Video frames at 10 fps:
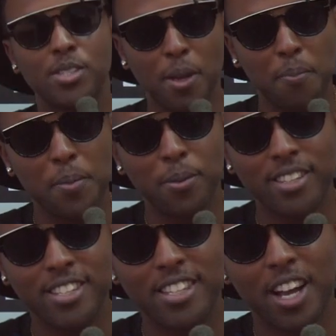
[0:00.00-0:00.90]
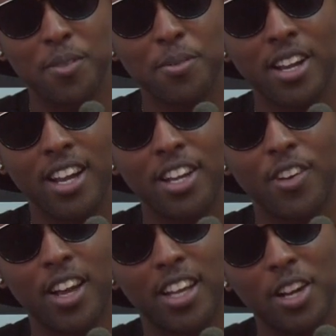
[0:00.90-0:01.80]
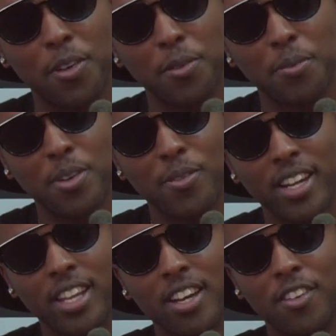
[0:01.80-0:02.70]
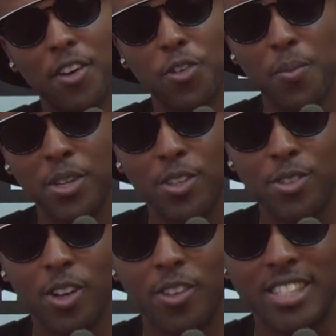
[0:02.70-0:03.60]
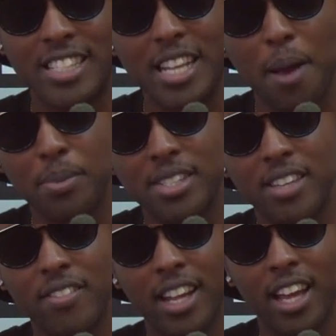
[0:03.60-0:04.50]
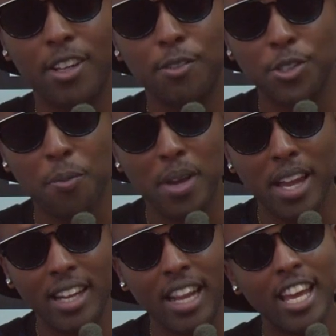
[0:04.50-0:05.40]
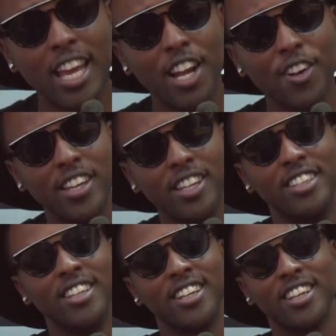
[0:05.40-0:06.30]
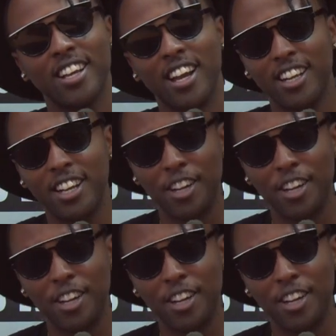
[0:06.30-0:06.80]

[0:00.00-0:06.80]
What's up, people? This is Kagwe Mungai, and you're hanging out with me right here on Nairobi News on SNAPPY 7, hanging with your man, Hillary. Kaya